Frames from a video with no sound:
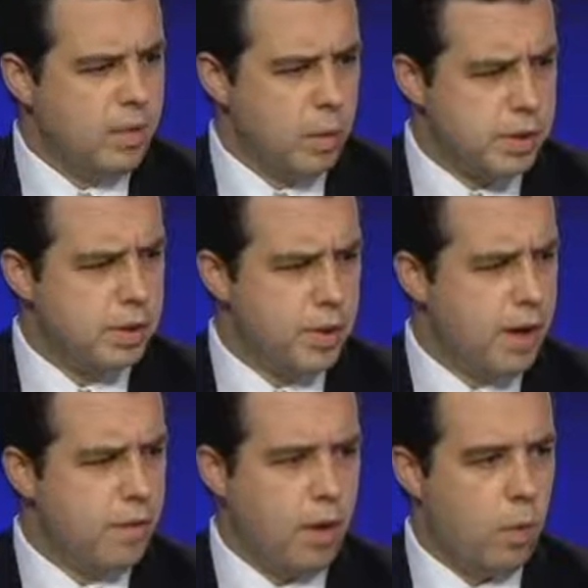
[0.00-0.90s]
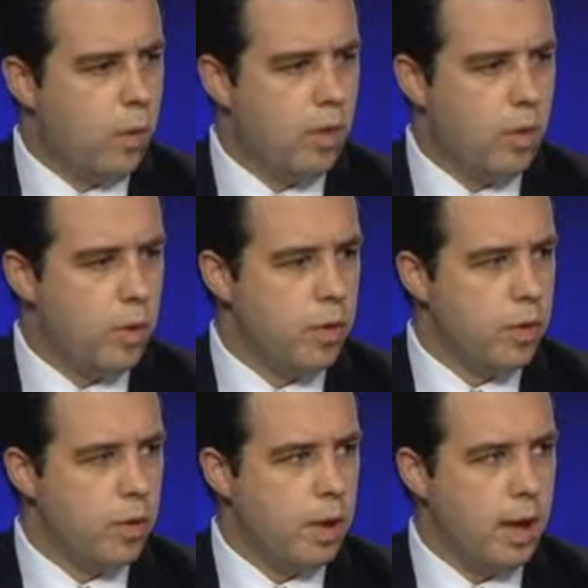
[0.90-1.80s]
we're still trying to figure out what in the world
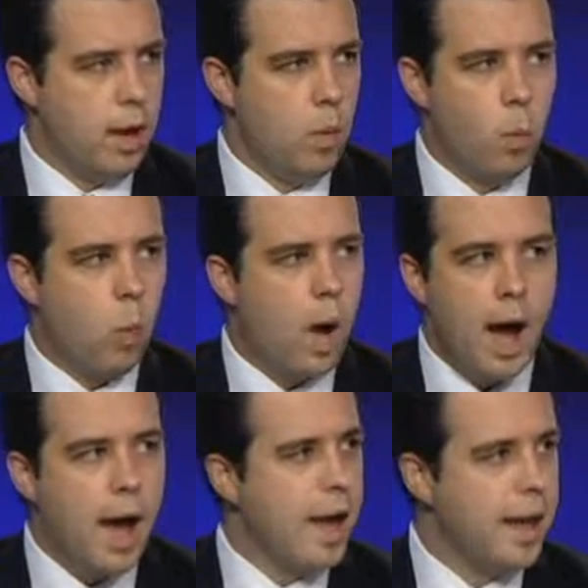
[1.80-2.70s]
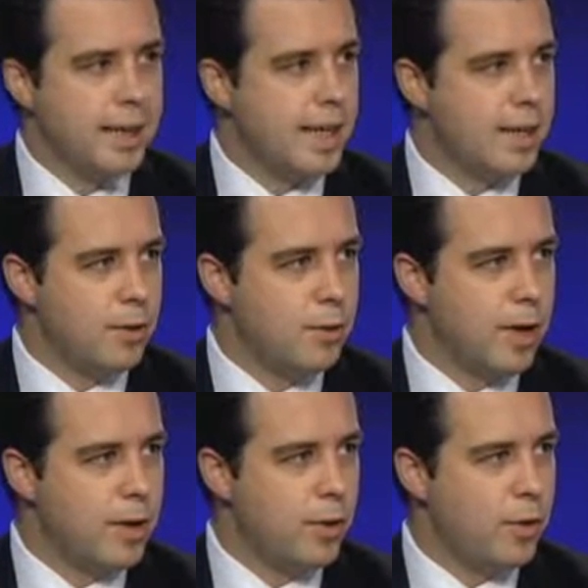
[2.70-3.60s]
they're doing it and why exactly they're
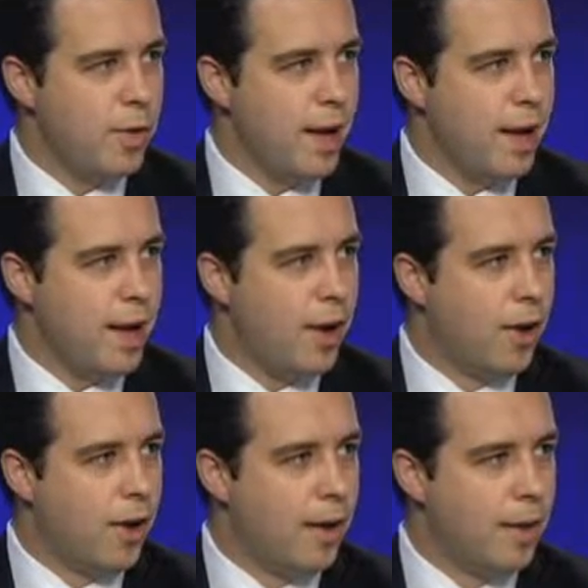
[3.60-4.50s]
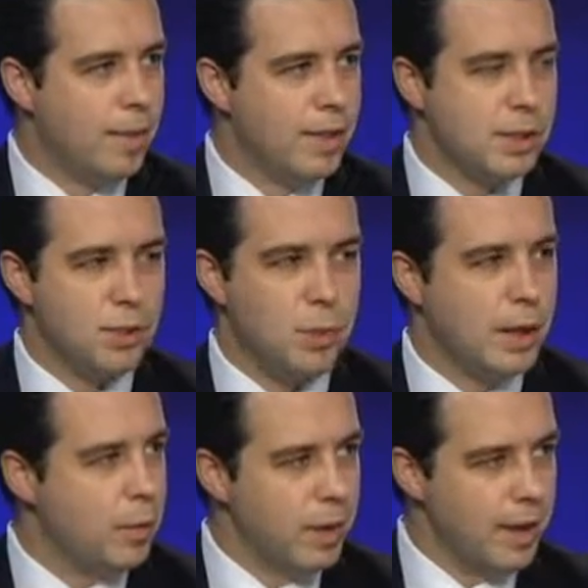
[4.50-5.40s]
trying to do it right now. This is
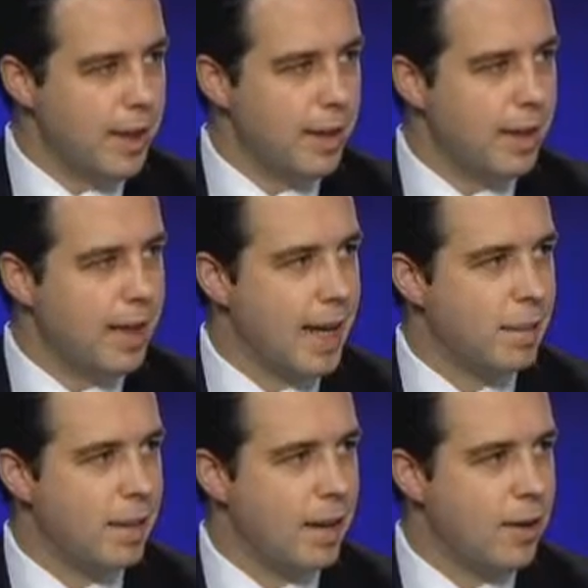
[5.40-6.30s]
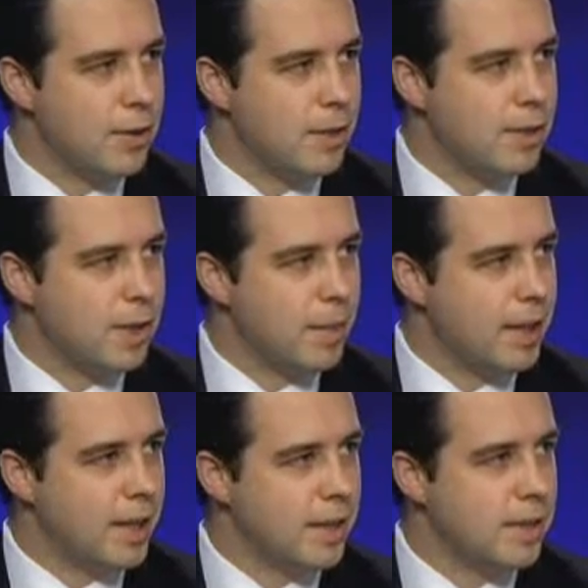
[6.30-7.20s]
really, really late in the game to launch into something
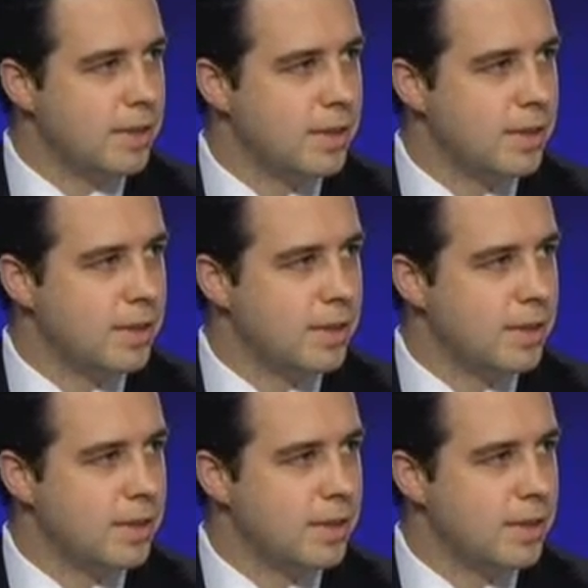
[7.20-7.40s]
like this.